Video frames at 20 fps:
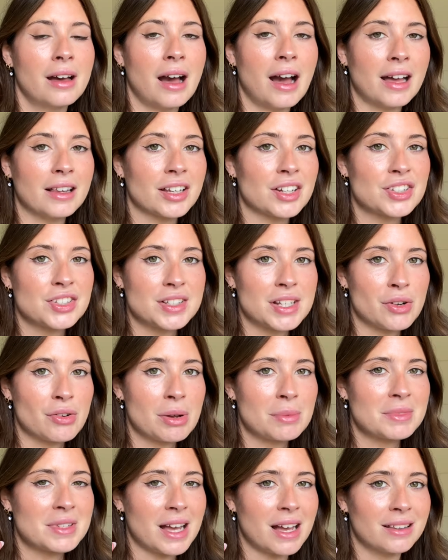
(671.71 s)
Eyelash
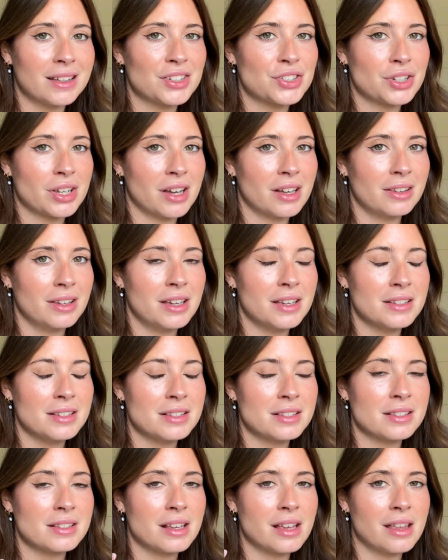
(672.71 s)
serums, eyelash
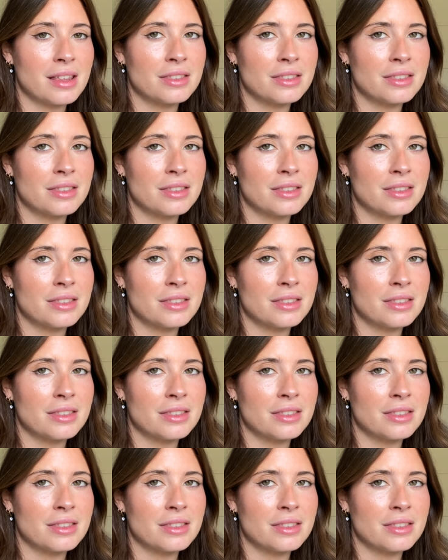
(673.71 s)
curlers,